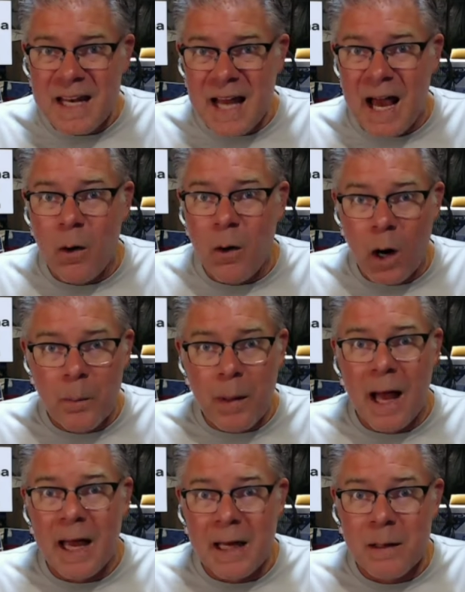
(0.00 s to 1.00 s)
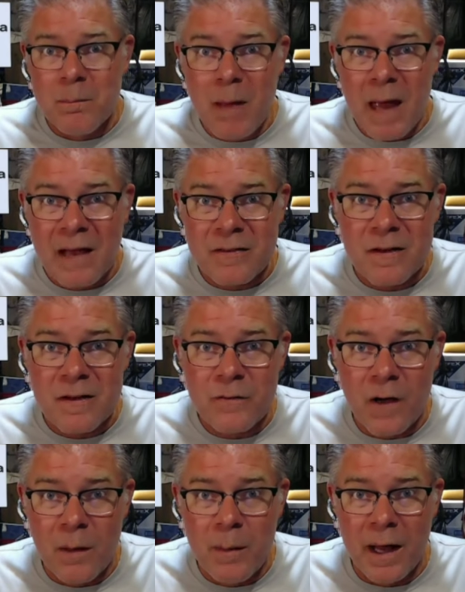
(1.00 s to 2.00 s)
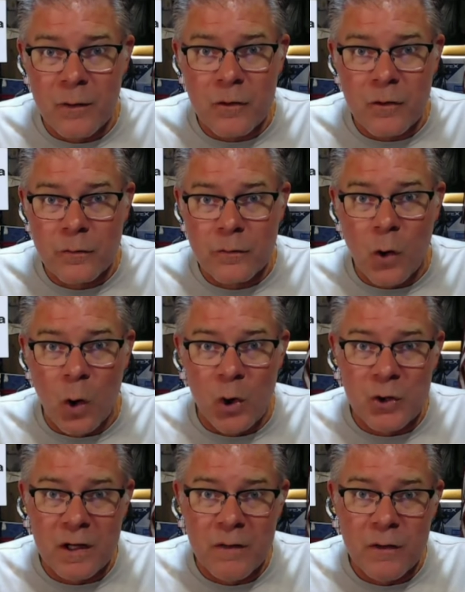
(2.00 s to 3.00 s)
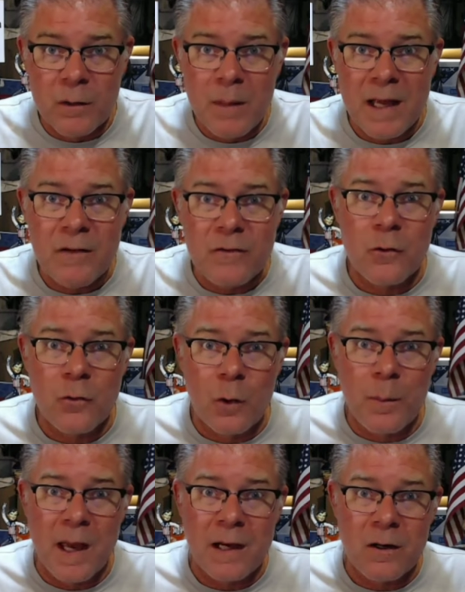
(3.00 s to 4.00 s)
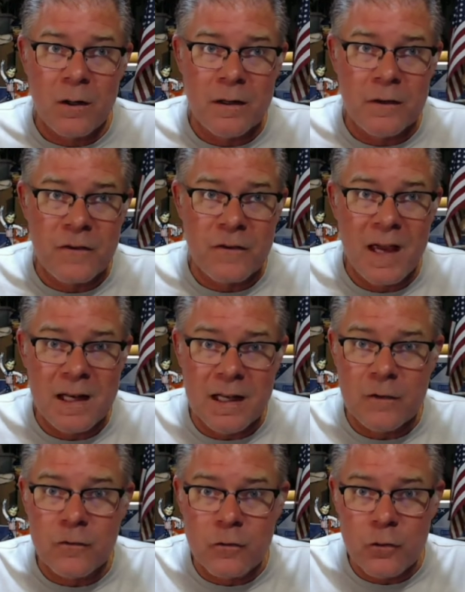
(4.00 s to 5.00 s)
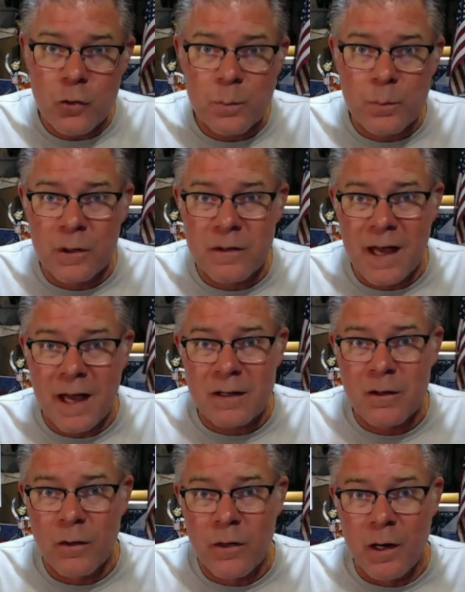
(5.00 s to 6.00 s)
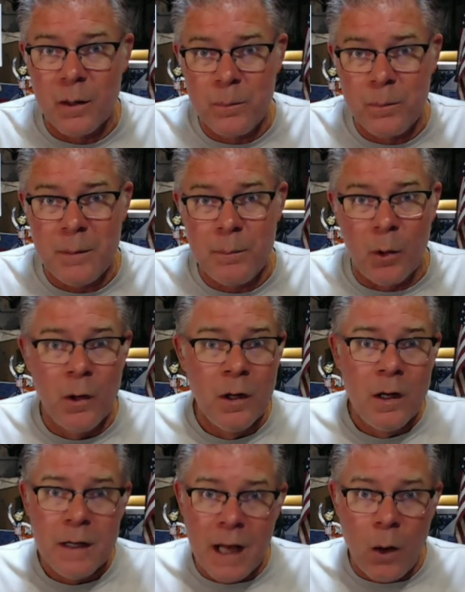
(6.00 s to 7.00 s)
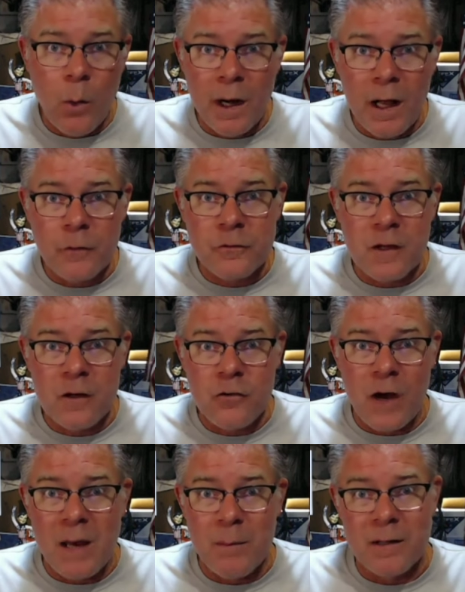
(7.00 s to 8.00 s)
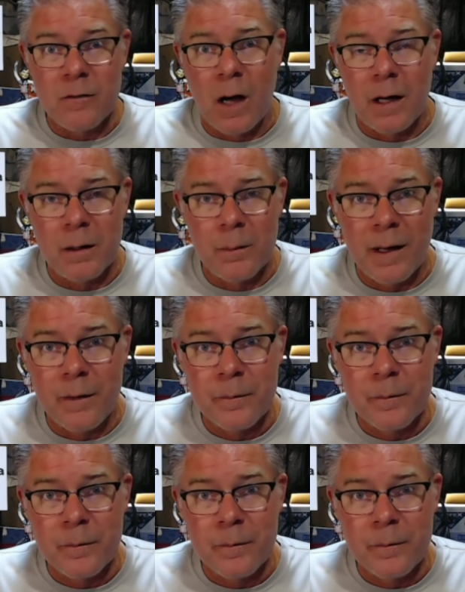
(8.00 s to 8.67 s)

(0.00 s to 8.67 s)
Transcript: now are buying massive amounts of gold. And their main central banker is saying it's to protect their people. Now, what else did Jamie talk about?